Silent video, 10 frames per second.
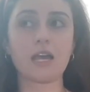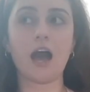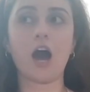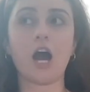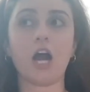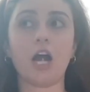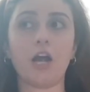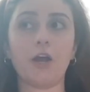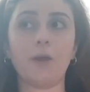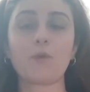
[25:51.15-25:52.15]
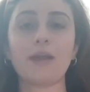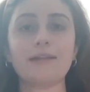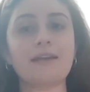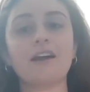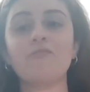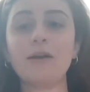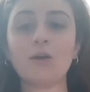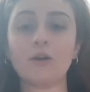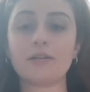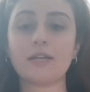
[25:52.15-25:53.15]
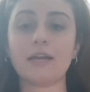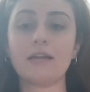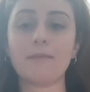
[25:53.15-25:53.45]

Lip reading: are, when I take off my corset,